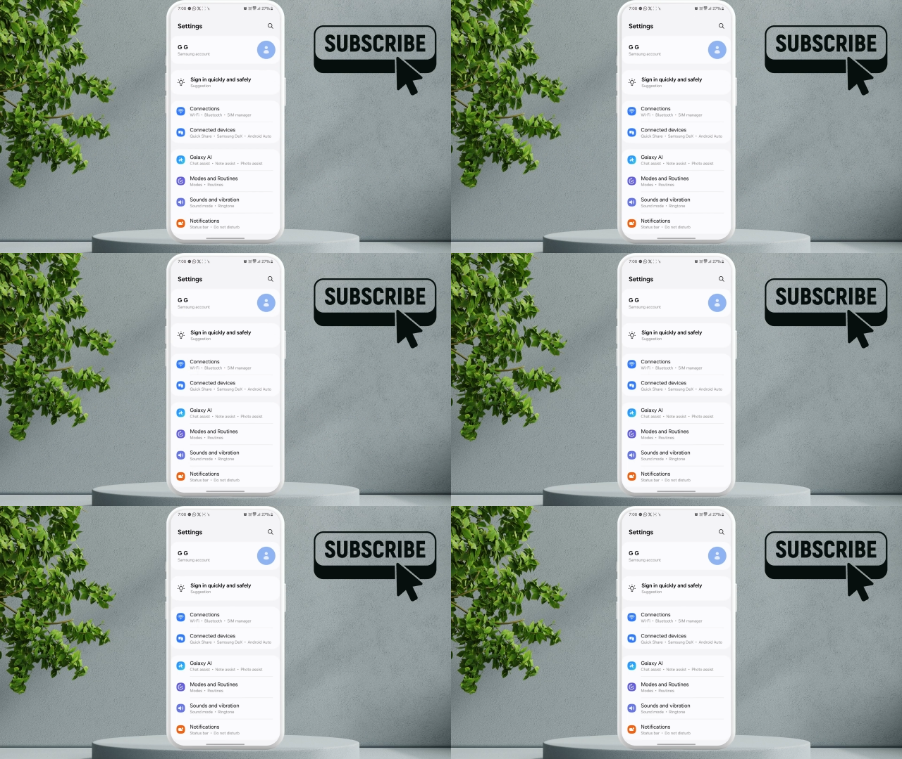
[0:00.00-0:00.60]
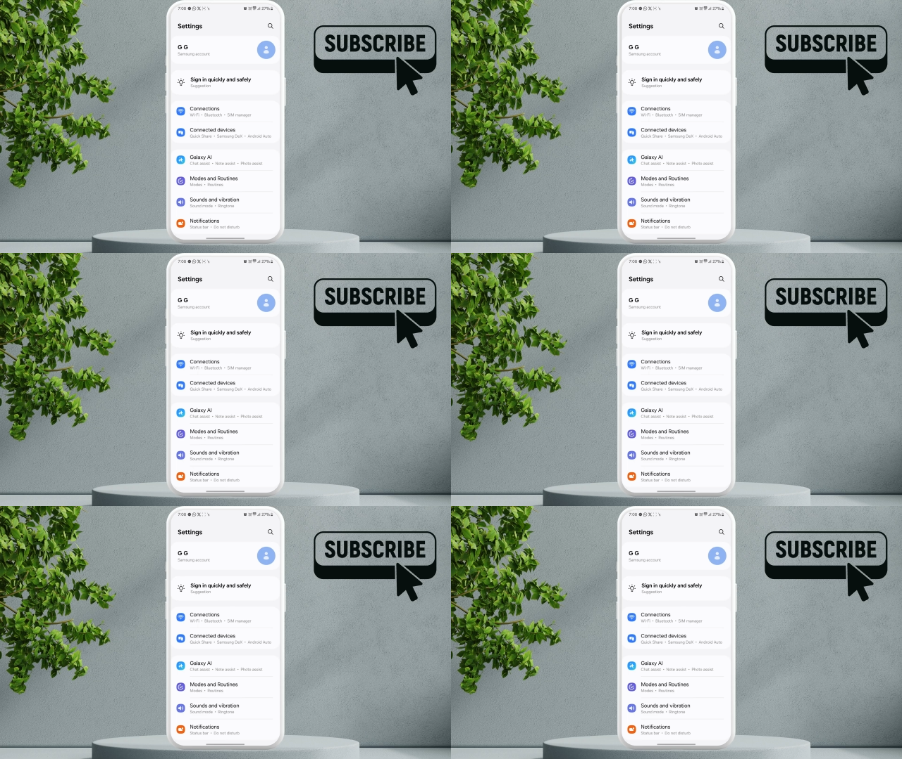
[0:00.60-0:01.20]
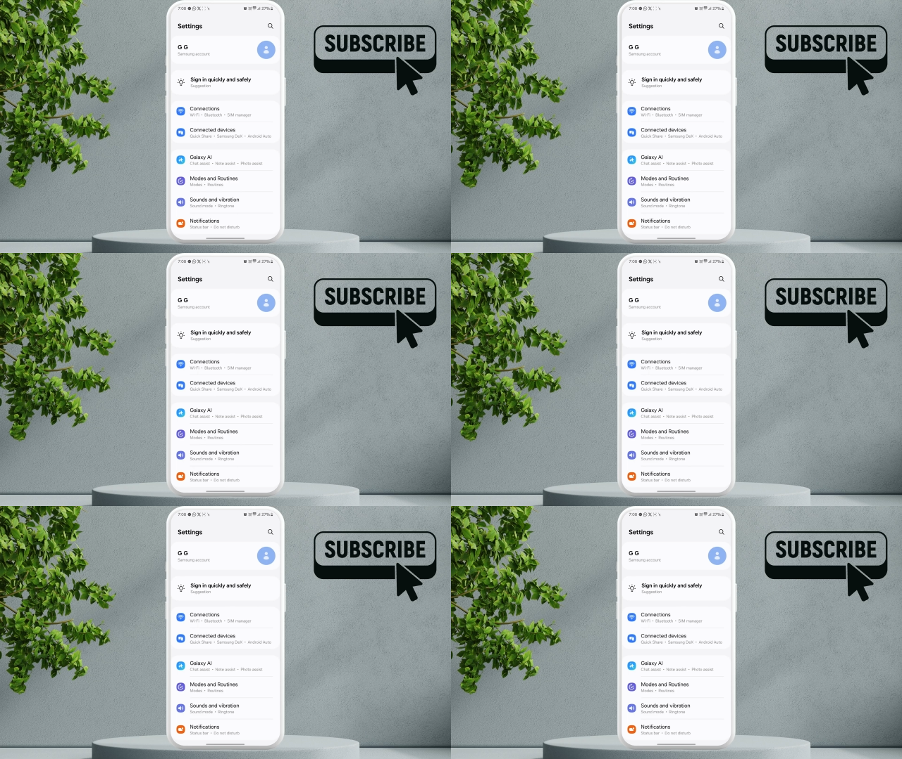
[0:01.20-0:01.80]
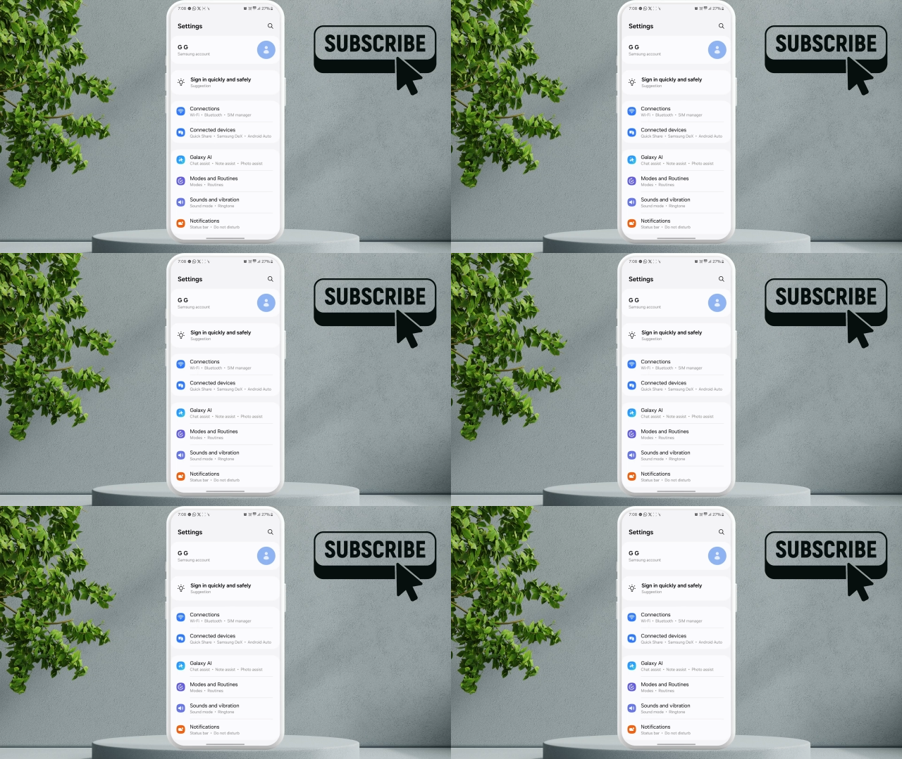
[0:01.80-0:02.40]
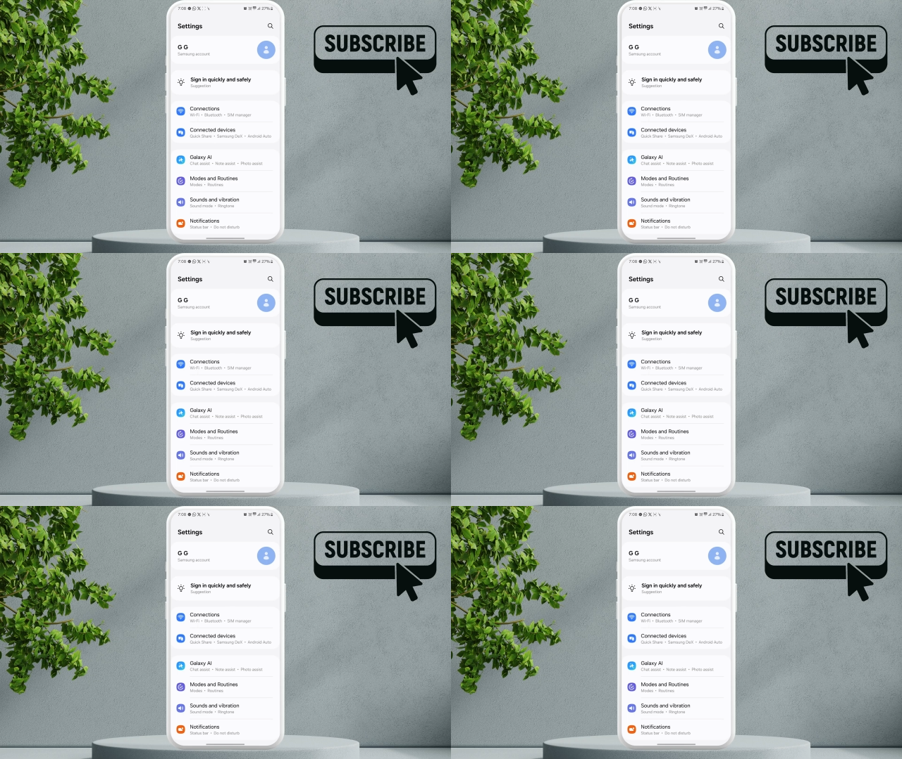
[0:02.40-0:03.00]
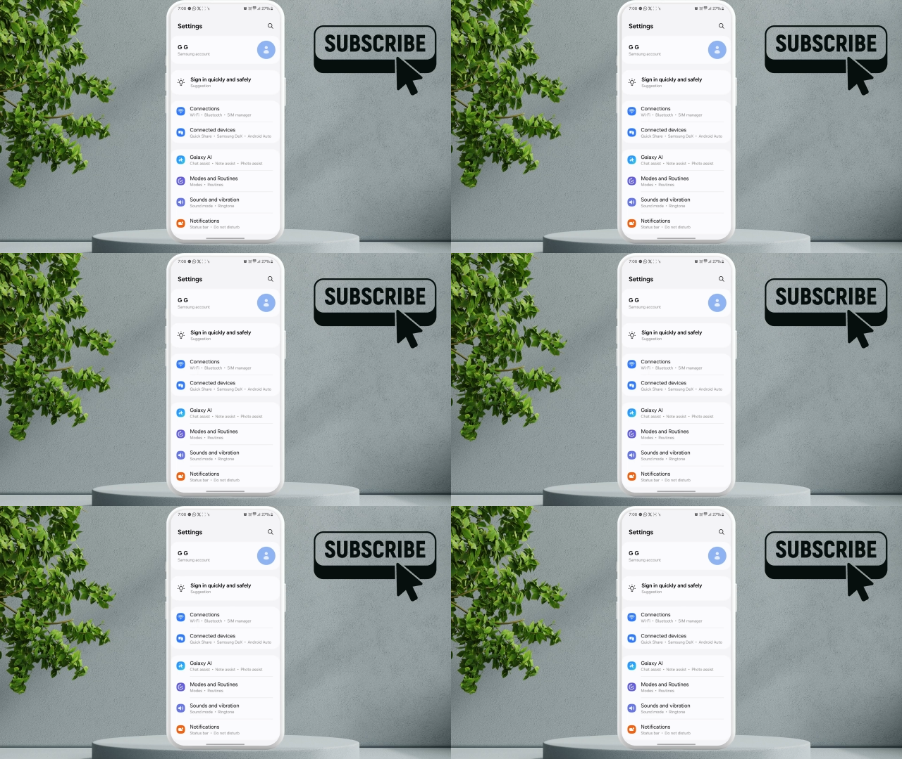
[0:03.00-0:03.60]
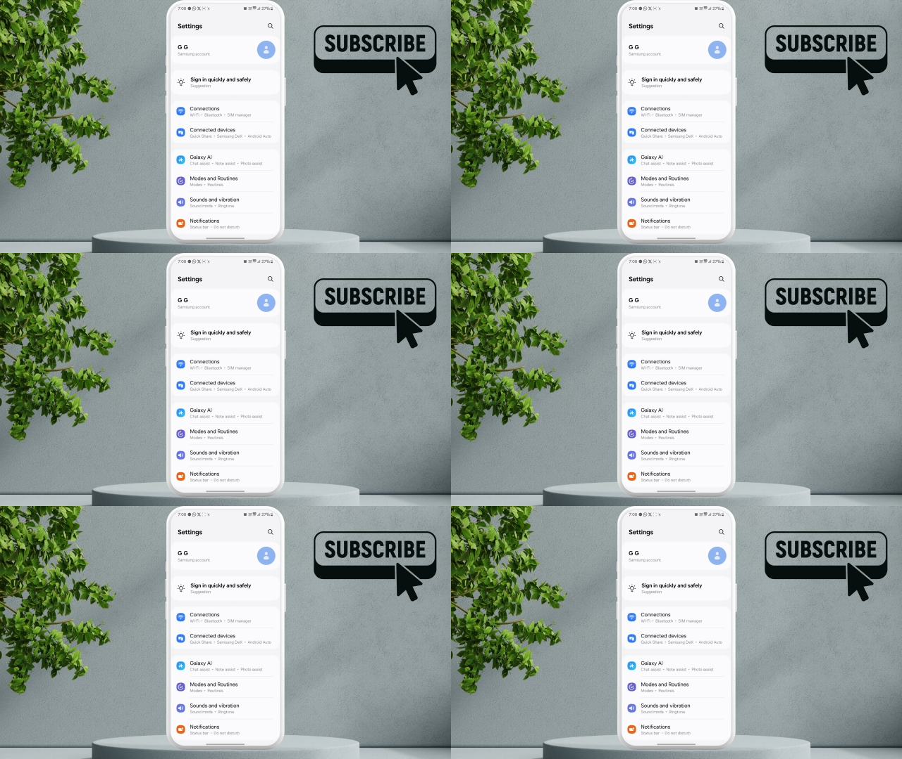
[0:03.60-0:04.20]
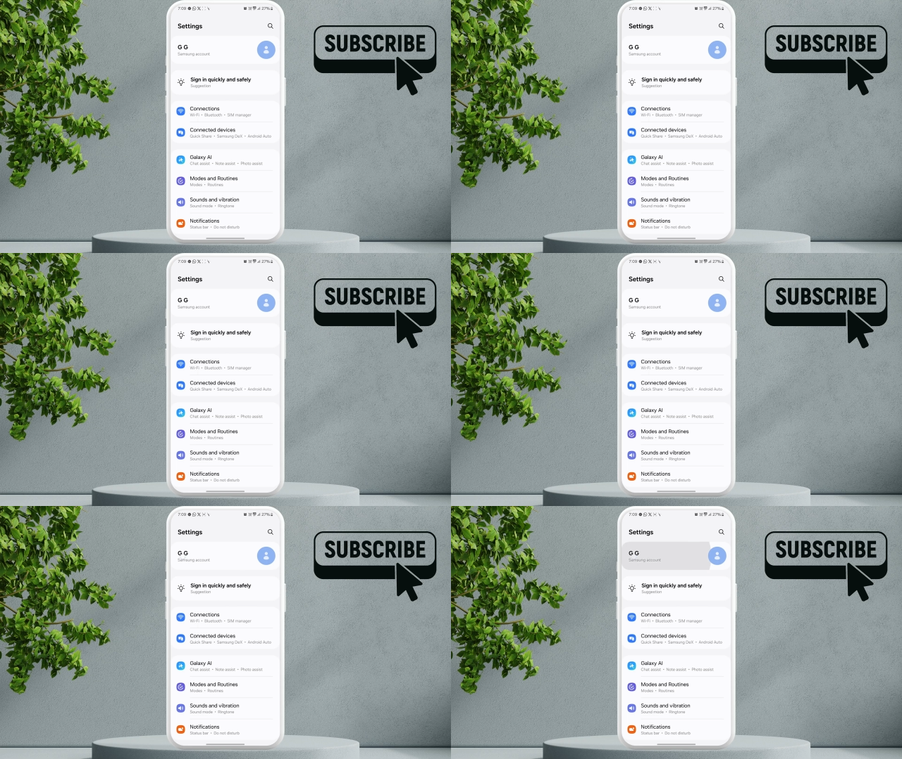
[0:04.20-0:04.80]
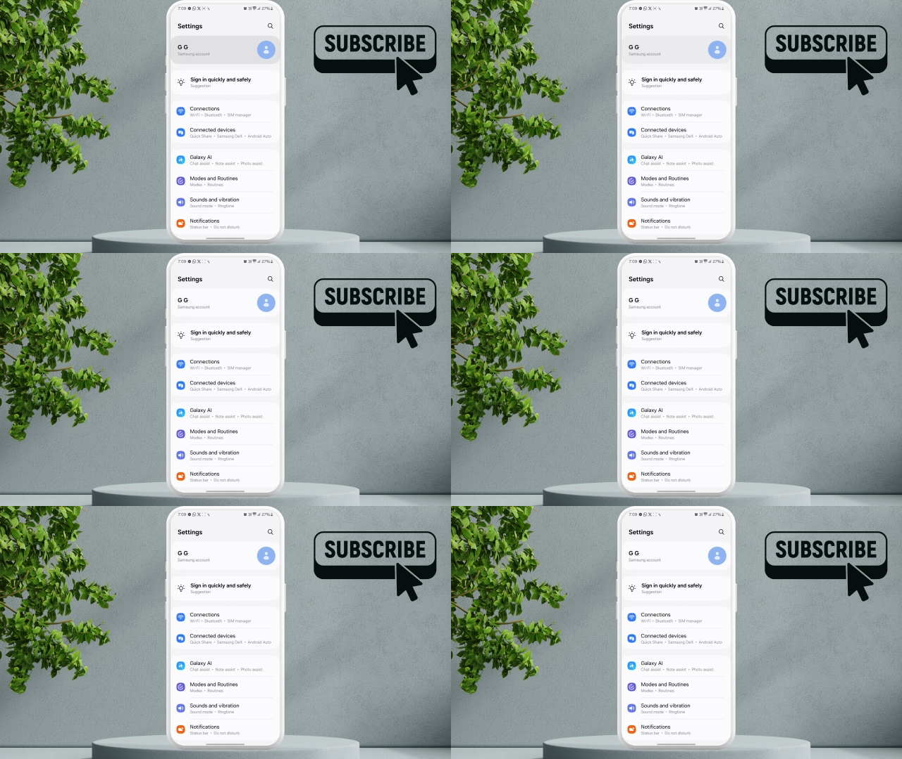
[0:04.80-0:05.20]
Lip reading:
(no speaker visible)